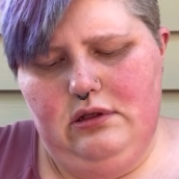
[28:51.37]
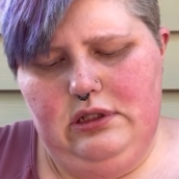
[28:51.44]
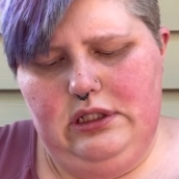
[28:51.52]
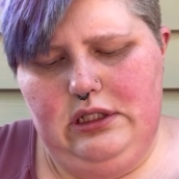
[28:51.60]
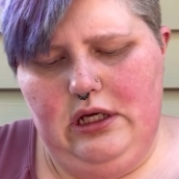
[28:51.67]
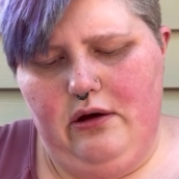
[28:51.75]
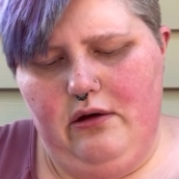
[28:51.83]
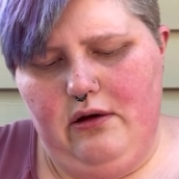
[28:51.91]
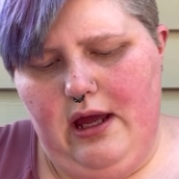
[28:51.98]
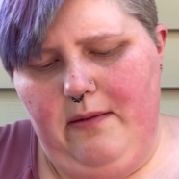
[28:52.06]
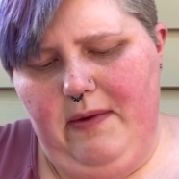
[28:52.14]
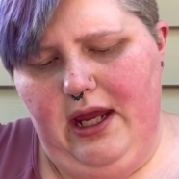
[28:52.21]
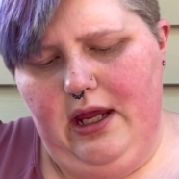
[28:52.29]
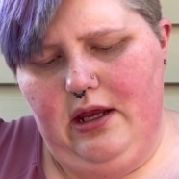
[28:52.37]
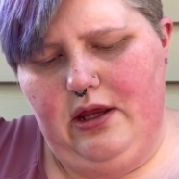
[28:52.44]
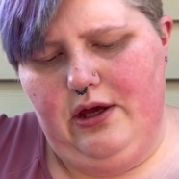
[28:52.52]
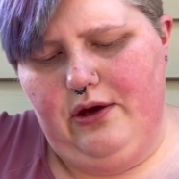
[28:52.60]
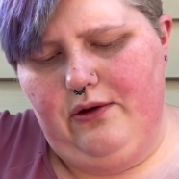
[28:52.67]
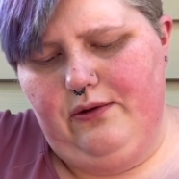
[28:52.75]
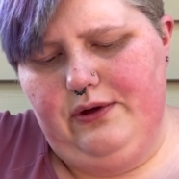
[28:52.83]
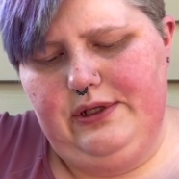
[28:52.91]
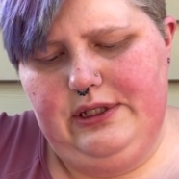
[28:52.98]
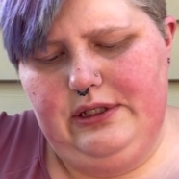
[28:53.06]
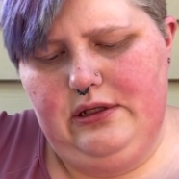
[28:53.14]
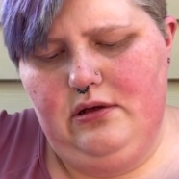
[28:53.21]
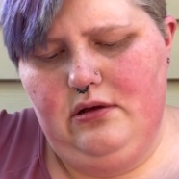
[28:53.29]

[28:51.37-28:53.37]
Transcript: So I made those.